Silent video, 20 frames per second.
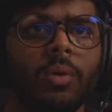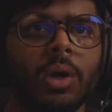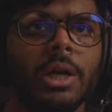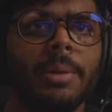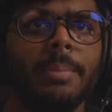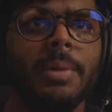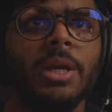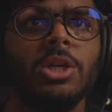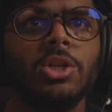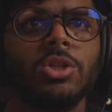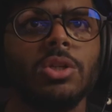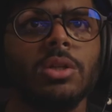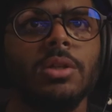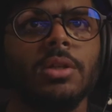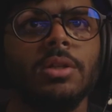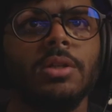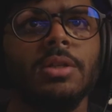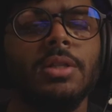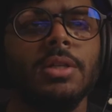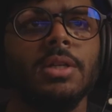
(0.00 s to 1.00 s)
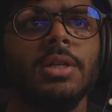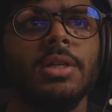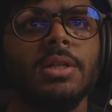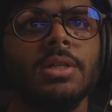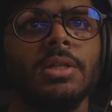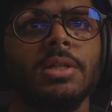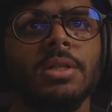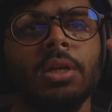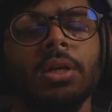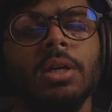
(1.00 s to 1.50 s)
want to make sure that
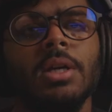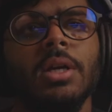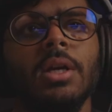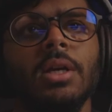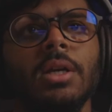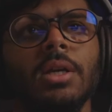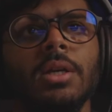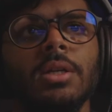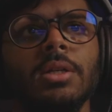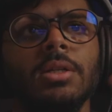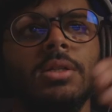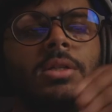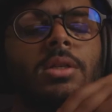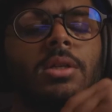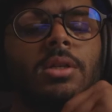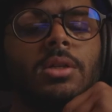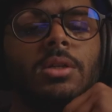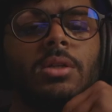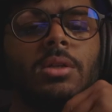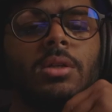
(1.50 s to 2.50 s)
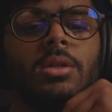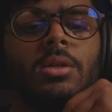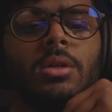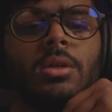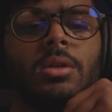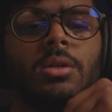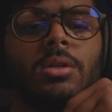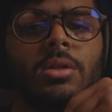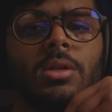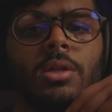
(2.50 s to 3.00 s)
this is
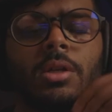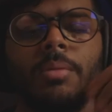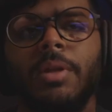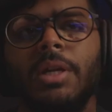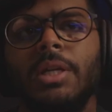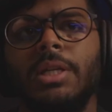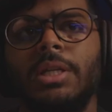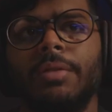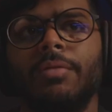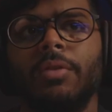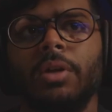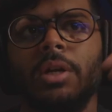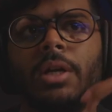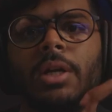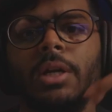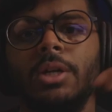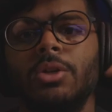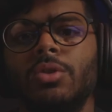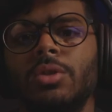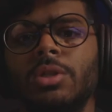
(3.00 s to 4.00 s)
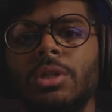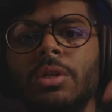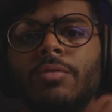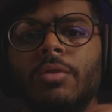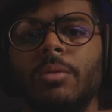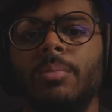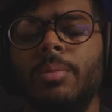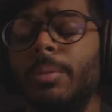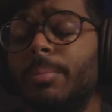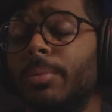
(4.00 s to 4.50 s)
something different and interesting
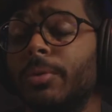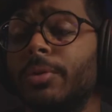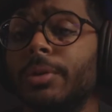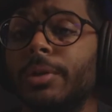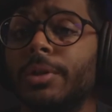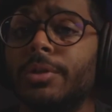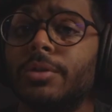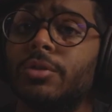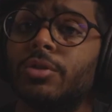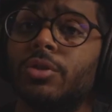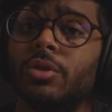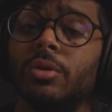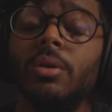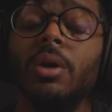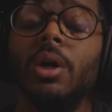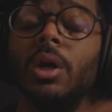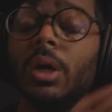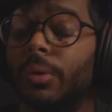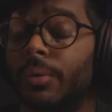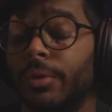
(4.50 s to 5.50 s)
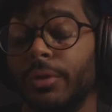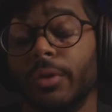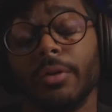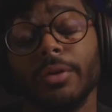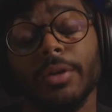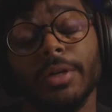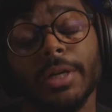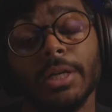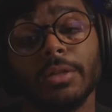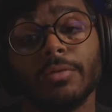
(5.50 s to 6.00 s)
for people to listen to when they're on
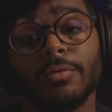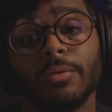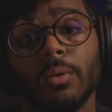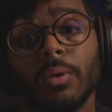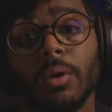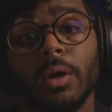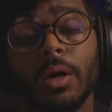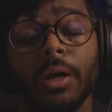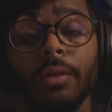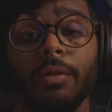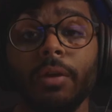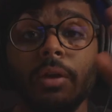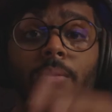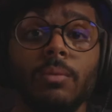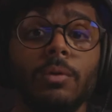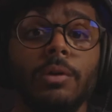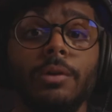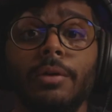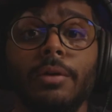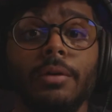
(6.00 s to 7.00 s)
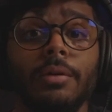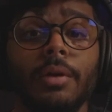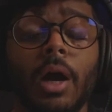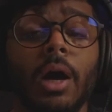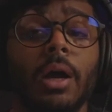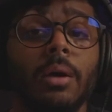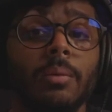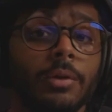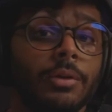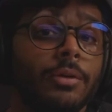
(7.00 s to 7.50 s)
the dance floor and then when they're
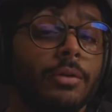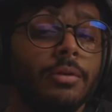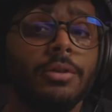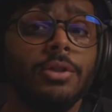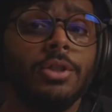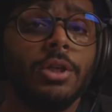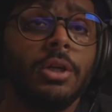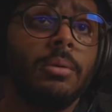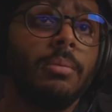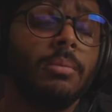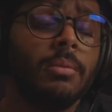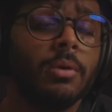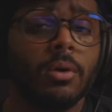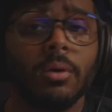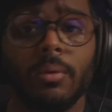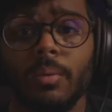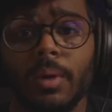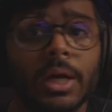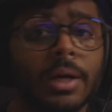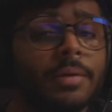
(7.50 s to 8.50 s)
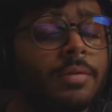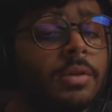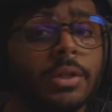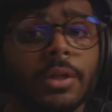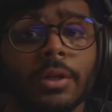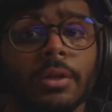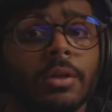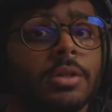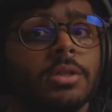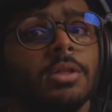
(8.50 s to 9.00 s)
not, when they're in the gym or wherever
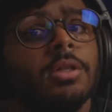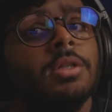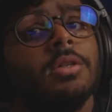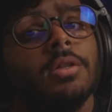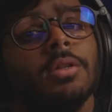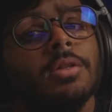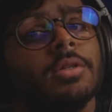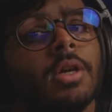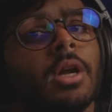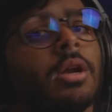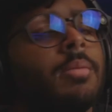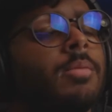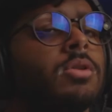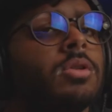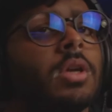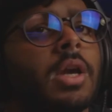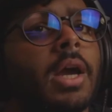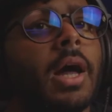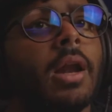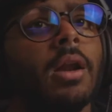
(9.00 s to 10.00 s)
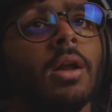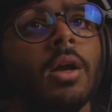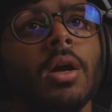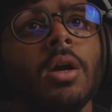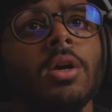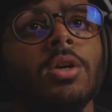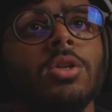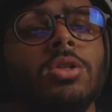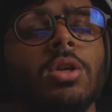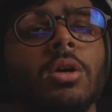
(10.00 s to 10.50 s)
they're listening to this kind of music at.
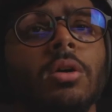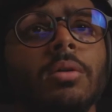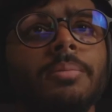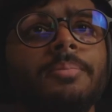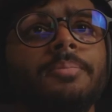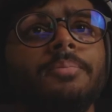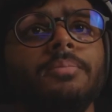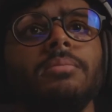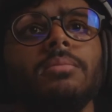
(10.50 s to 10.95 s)
So